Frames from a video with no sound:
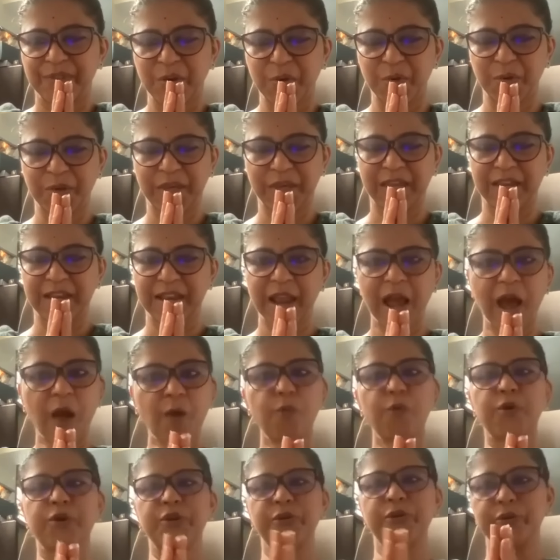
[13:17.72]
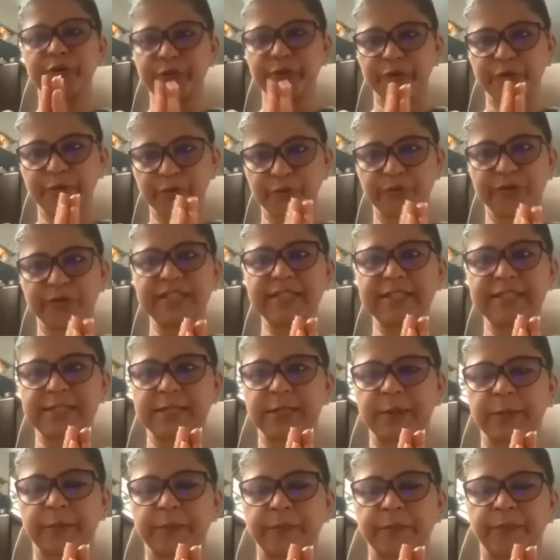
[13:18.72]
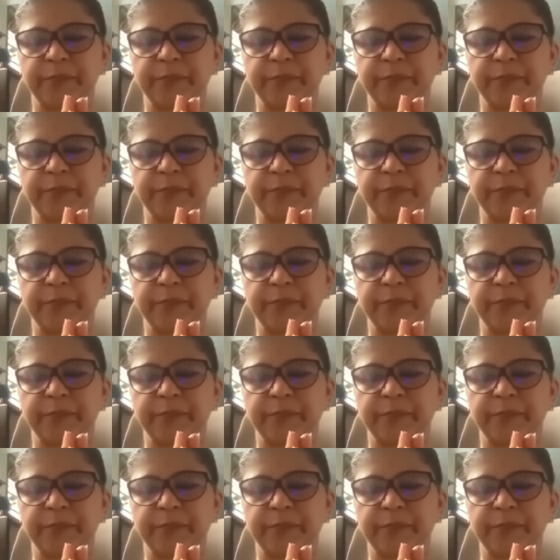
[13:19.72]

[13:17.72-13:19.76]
Okay, now what you want to do is,